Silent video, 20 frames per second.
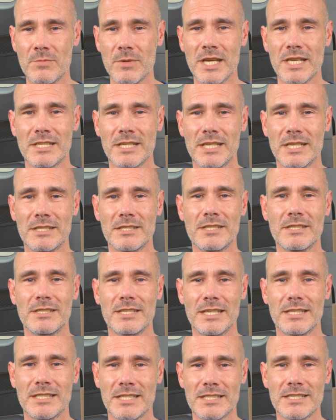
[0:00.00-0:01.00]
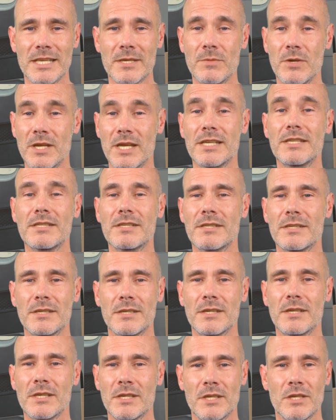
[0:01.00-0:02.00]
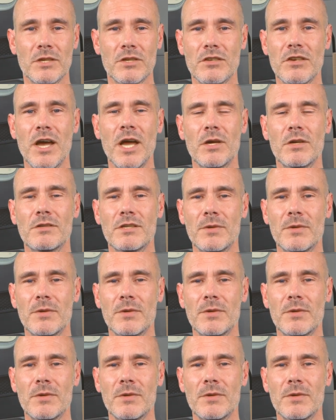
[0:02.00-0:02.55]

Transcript: may need to disassemble it. Follow